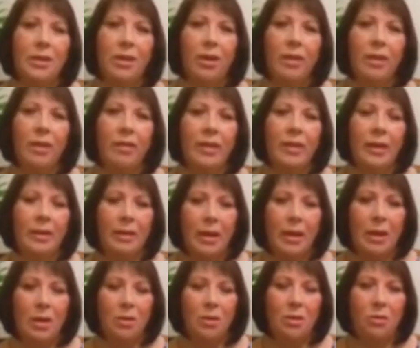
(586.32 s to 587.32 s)
and I think
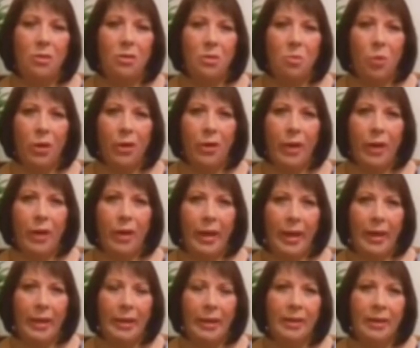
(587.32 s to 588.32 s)
from what
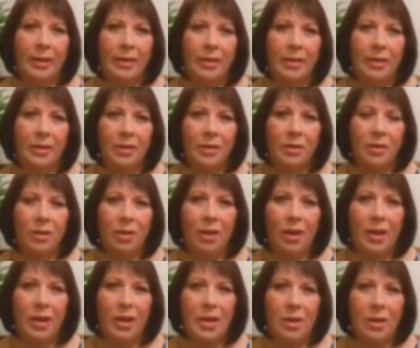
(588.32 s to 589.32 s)
I,
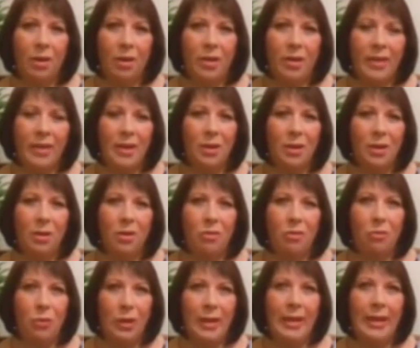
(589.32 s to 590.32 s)
I, I think I
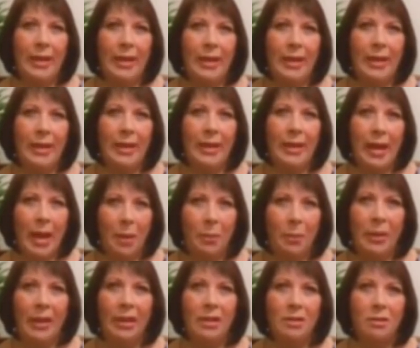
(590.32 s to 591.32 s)
was really happy
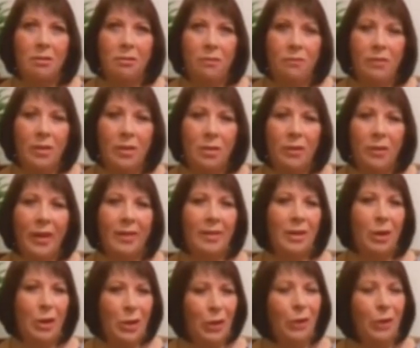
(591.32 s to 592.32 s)
in the in the fact
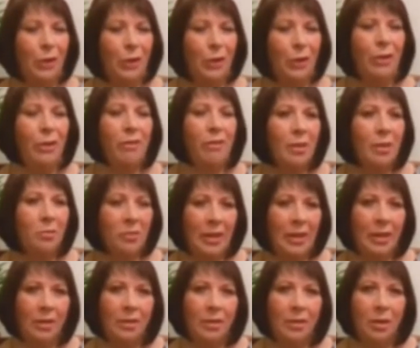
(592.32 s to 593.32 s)
that I knew
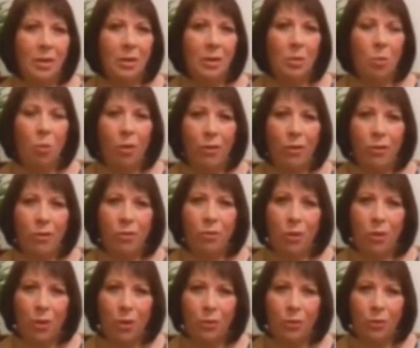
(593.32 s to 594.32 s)
something
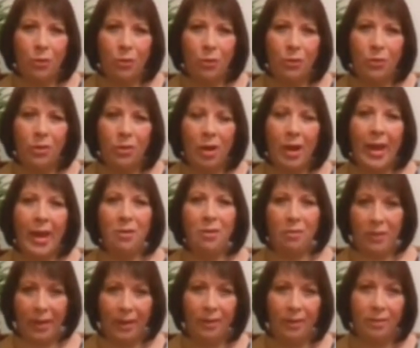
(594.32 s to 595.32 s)
was wrong. I had
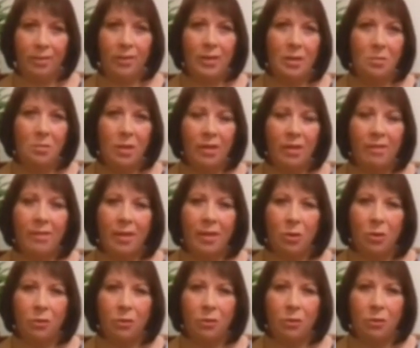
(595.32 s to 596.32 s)
faith in
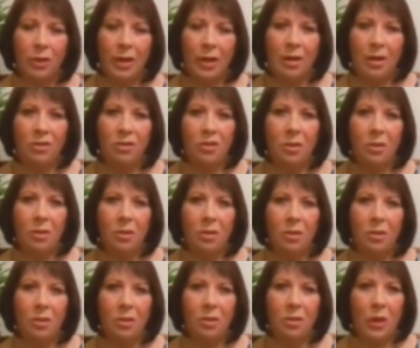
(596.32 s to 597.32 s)
myself to the
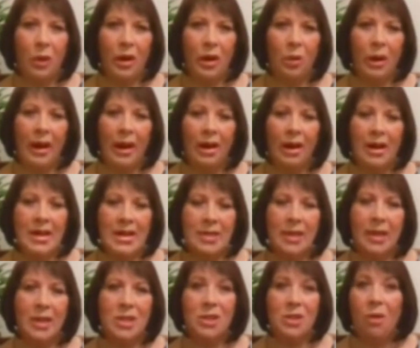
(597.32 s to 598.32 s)
point where I
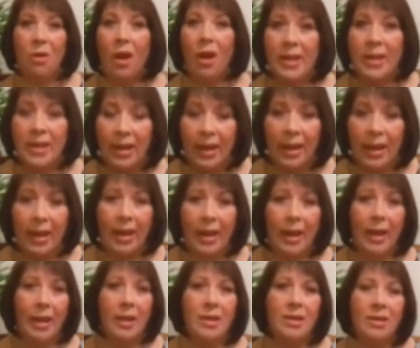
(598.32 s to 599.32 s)
started to write.
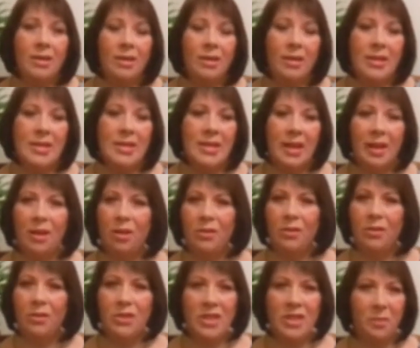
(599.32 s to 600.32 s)
And it started
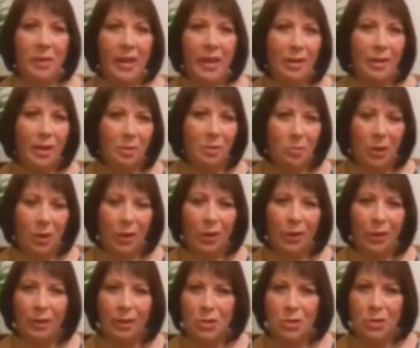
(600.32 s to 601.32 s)
off just being like
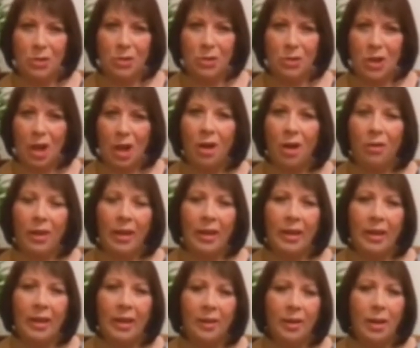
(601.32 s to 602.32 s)
my own little diary.
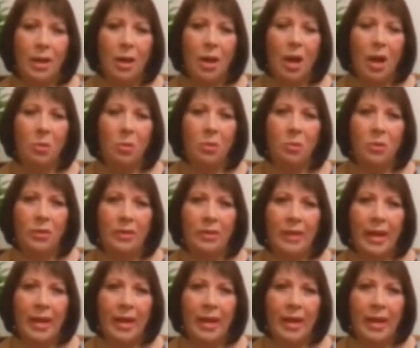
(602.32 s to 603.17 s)
And I would put